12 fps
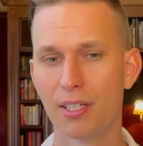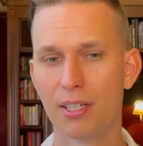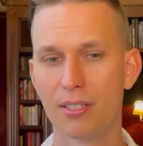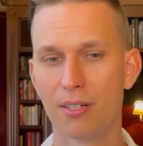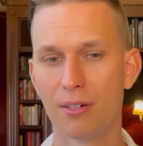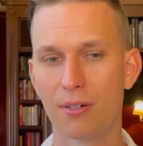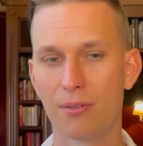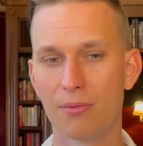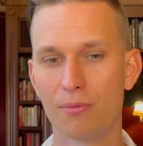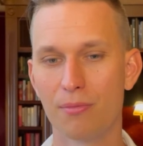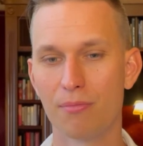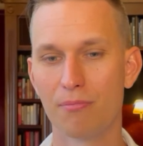So
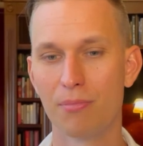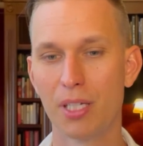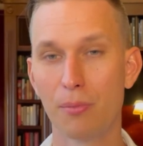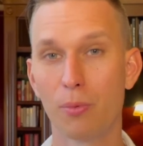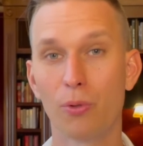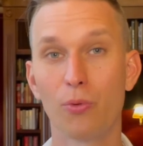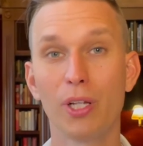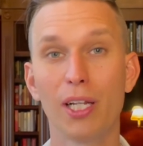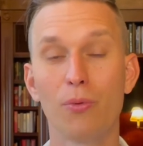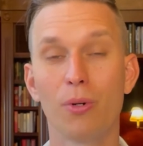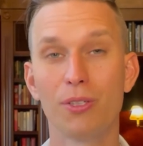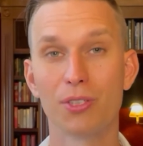people really
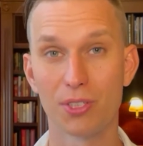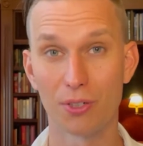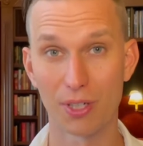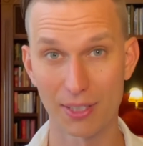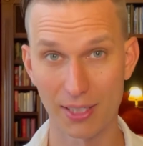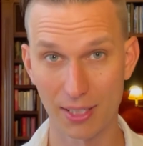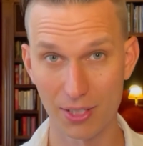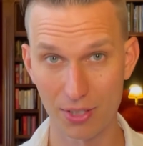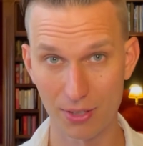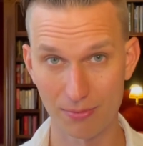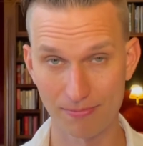wants your attention.